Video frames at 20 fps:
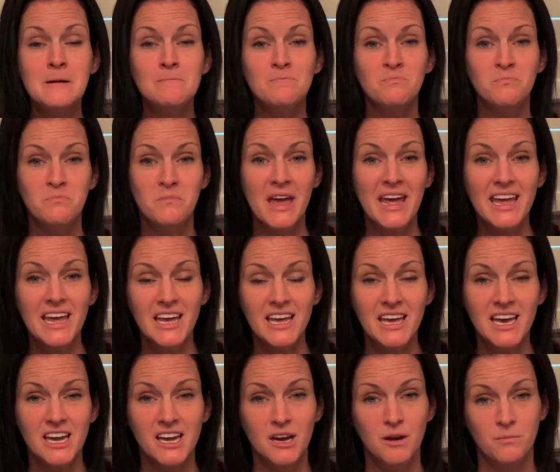making
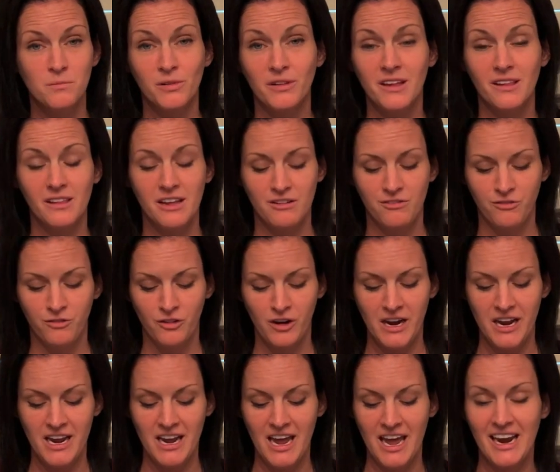it completely
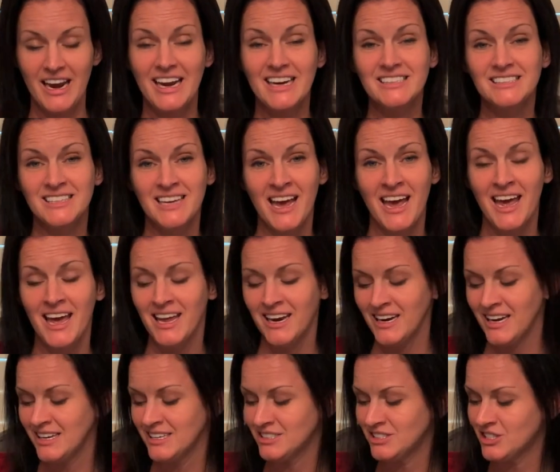free and a
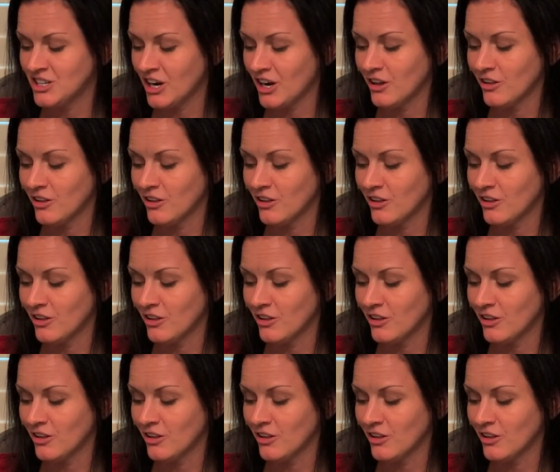$10.09